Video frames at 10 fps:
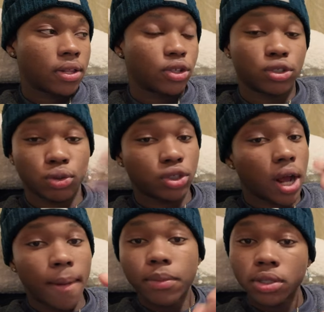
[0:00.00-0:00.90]
There's no
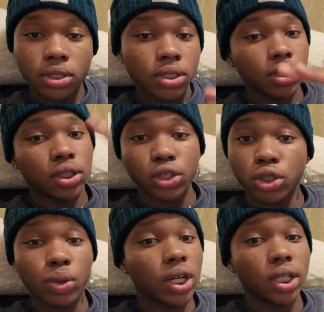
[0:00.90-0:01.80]
chops. There's
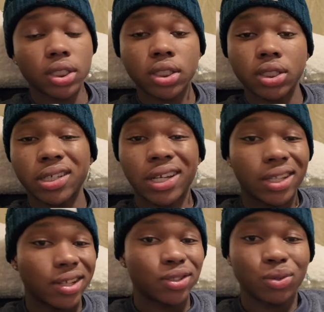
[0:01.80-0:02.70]
no cuts.
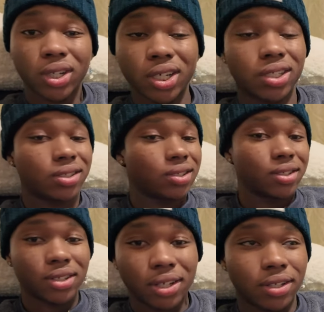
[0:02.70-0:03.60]
There's no cuts.
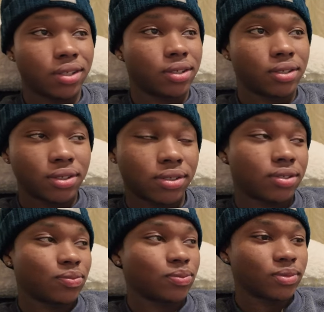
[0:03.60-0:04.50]

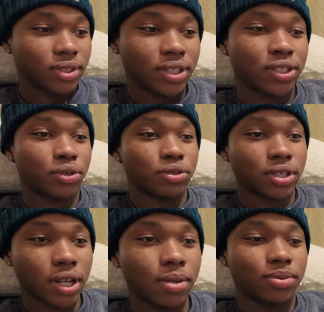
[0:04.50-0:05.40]
There's no
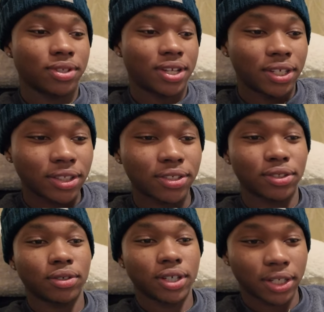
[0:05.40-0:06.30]
chops. There's
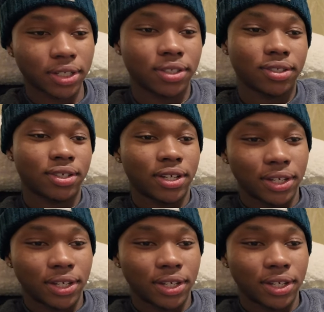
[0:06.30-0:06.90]
no cuts.